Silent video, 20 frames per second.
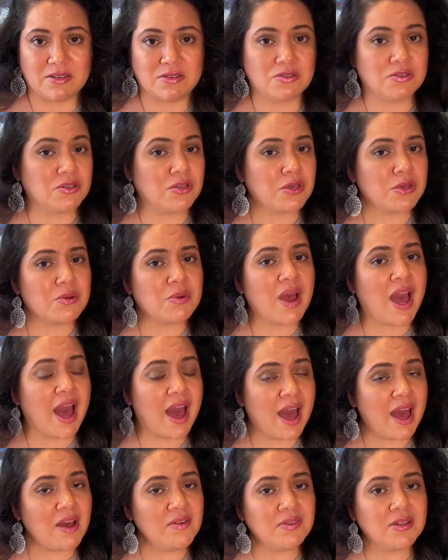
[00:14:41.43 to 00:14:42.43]
Do you
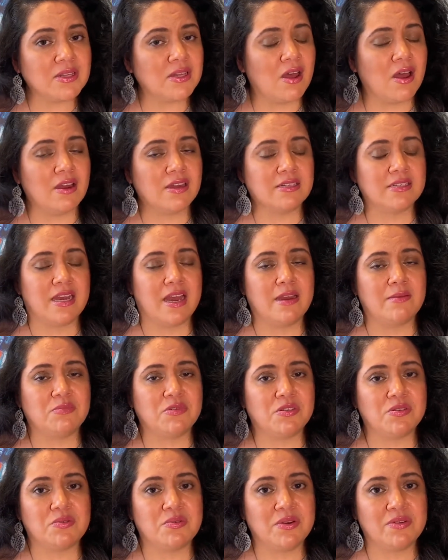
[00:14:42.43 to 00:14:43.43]
have a long time
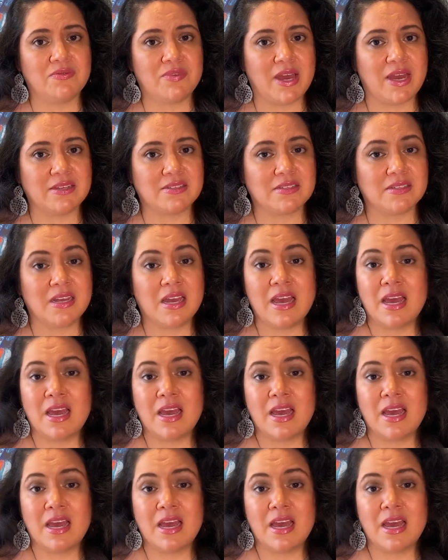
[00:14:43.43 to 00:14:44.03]
to invest?